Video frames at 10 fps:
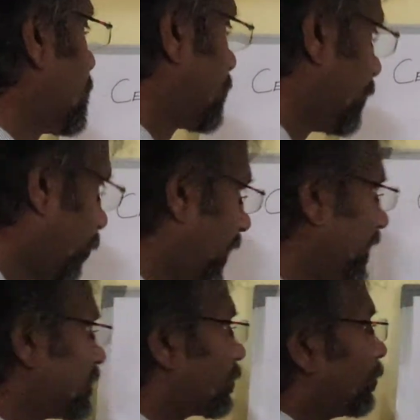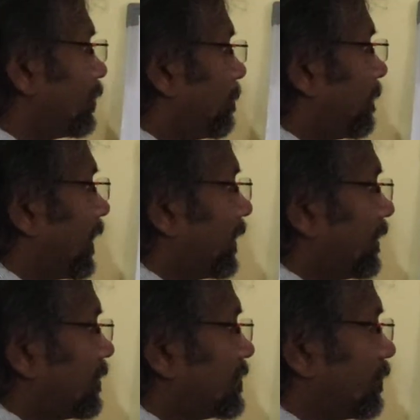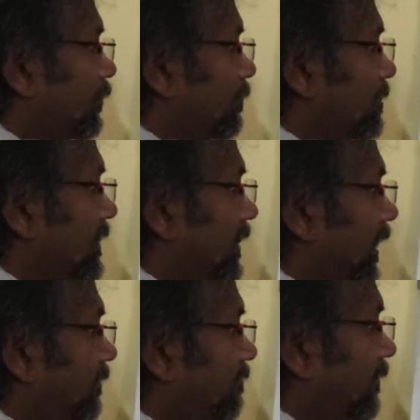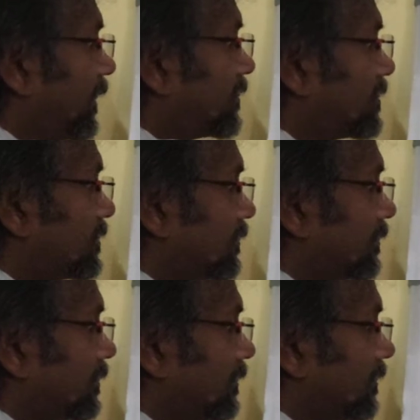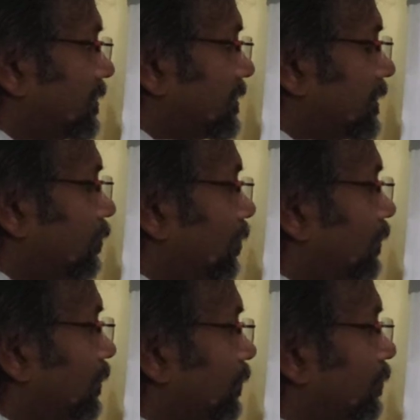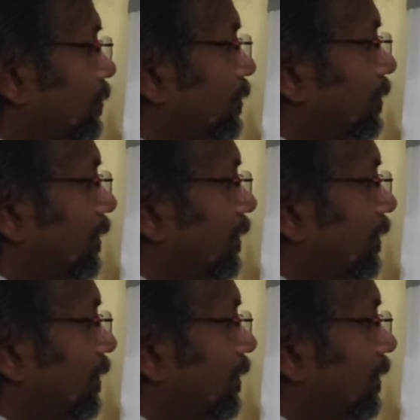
So the way it's going to apply is going to be F external is equal to